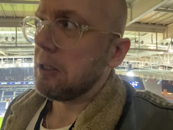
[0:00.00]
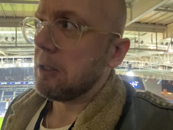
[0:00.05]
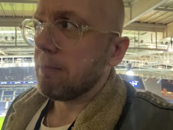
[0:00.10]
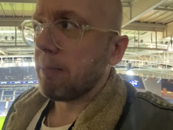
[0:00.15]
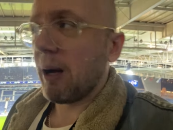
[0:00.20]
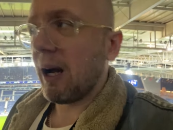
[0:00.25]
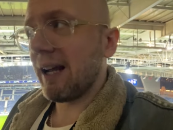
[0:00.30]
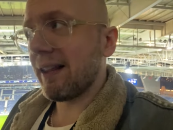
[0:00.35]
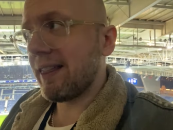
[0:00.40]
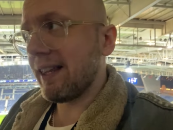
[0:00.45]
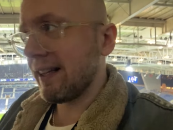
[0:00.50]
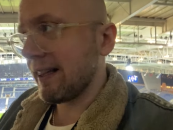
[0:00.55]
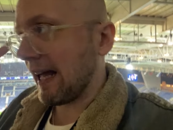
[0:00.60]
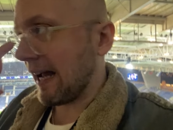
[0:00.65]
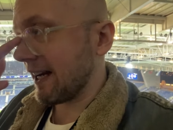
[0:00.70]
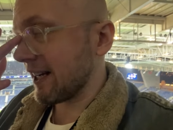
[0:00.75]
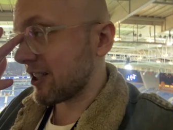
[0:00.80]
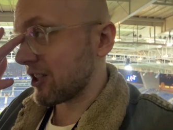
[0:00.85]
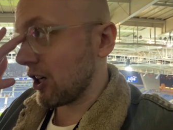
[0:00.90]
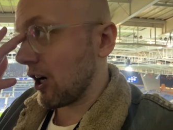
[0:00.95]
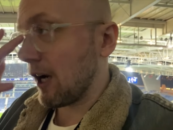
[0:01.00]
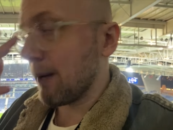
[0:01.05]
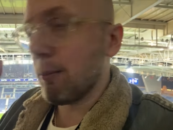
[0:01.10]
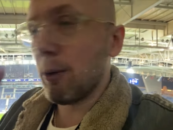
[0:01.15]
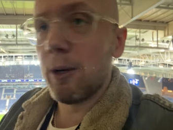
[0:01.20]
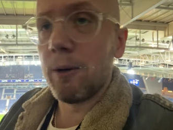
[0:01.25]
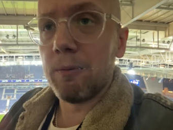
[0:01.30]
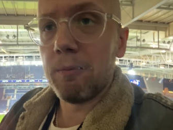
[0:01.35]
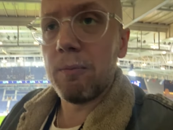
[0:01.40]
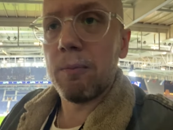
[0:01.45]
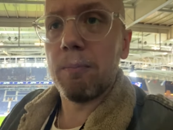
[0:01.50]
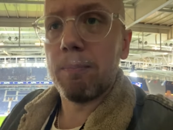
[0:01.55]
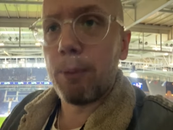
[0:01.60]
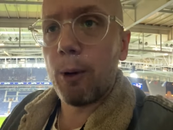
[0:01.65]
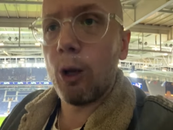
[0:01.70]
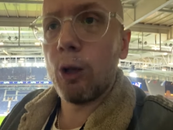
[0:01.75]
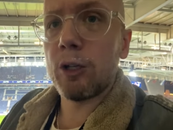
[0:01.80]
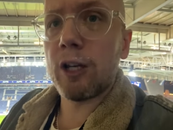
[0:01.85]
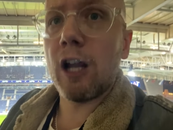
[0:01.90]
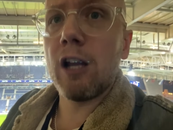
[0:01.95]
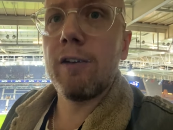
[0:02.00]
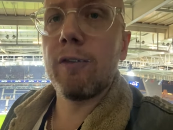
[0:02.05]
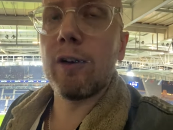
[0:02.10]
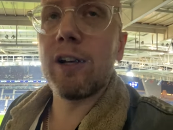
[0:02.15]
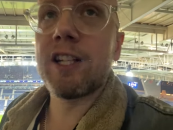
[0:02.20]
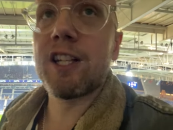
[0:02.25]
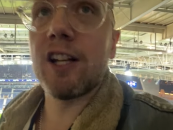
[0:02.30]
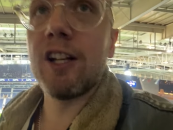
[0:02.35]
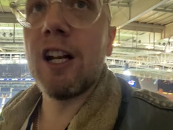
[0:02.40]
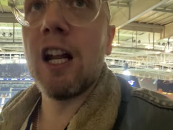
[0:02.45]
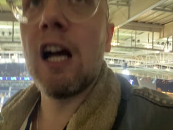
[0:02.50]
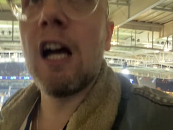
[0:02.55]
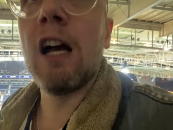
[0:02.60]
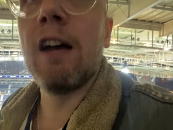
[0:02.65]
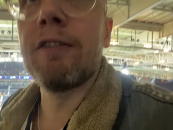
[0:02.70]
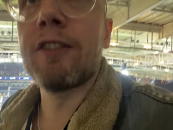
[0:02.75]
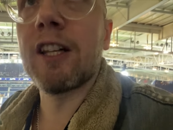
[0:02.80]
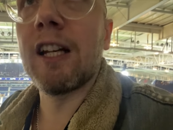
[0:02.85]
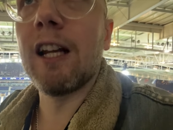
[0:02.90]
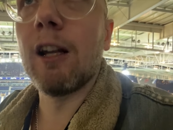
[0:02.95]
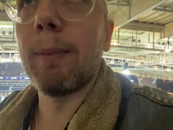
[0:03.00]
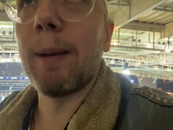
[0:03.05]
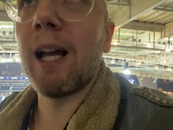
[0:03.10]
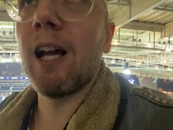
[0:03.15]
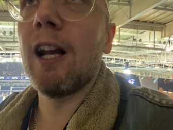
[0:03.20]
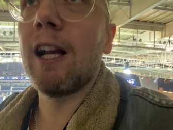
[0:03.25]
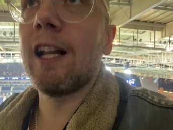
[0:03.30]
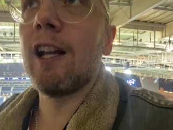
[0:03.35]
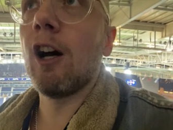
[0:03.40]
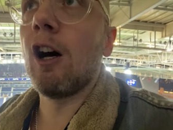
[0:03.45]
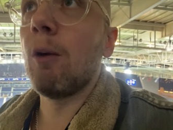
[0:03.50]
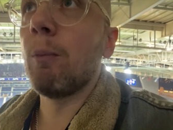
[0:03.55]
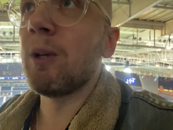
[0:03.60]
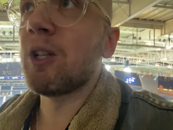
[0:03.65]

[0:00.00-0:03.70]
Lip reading: But I think that excitement boiled over into nerves a little bit early on.